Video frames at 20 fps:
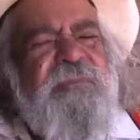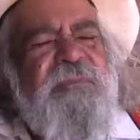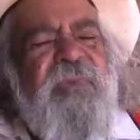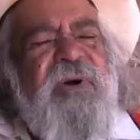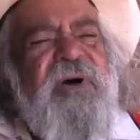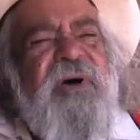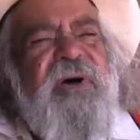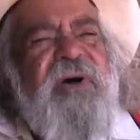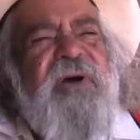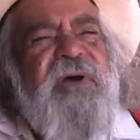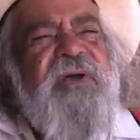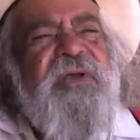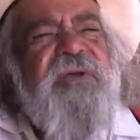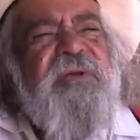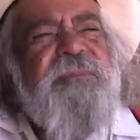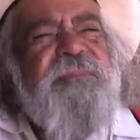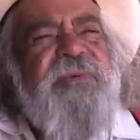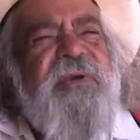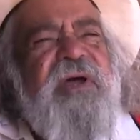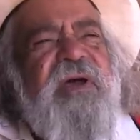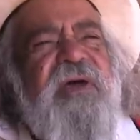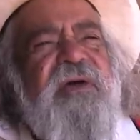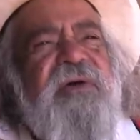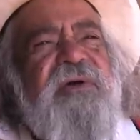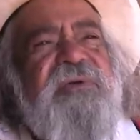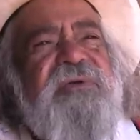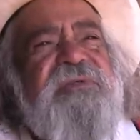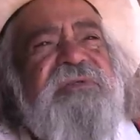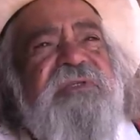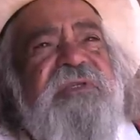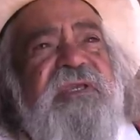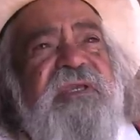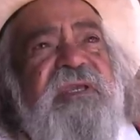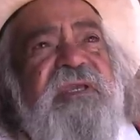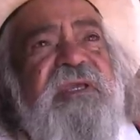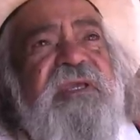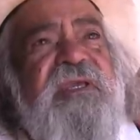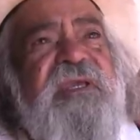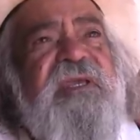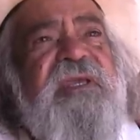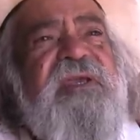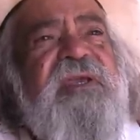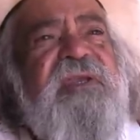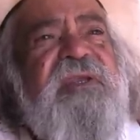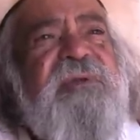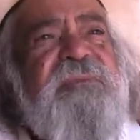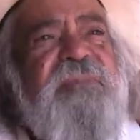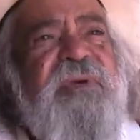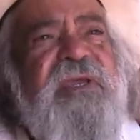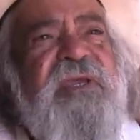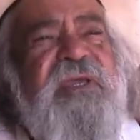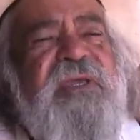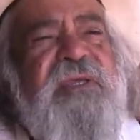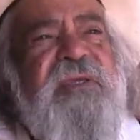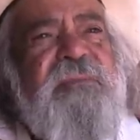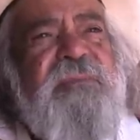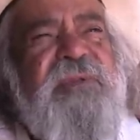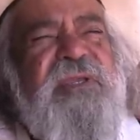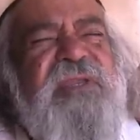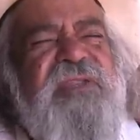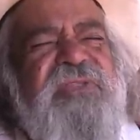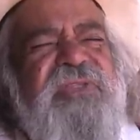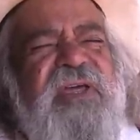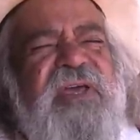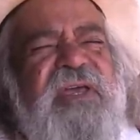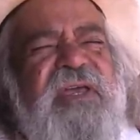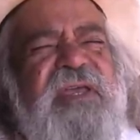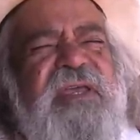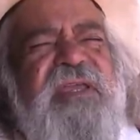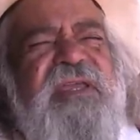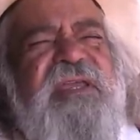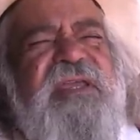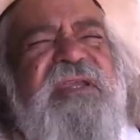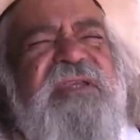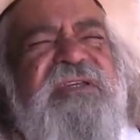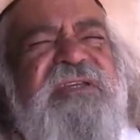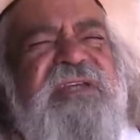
my brown skin baby, they